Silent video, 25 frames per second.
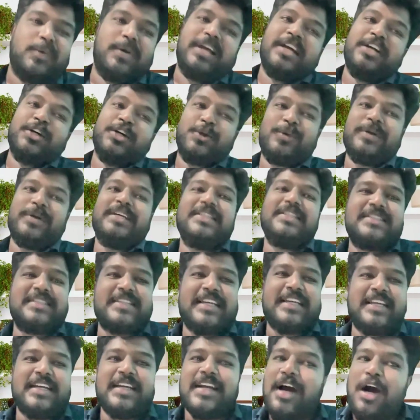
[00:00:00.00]
increase
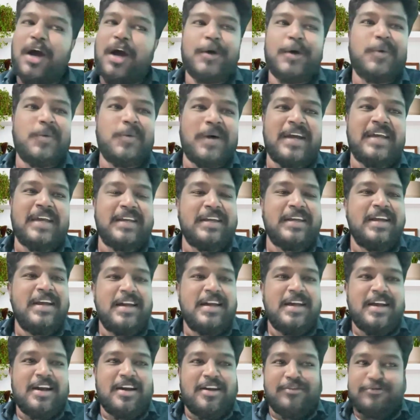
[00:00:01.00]
the ROI
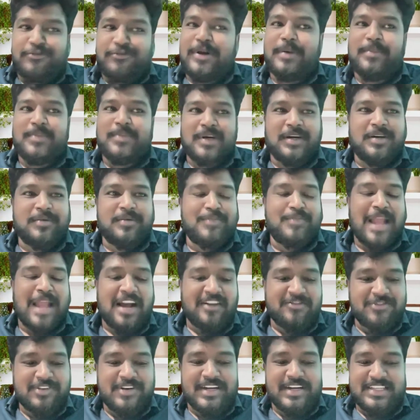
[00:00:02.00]
from a
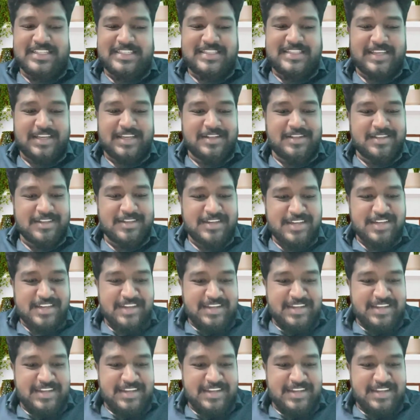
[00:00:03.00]
Black Friday sale.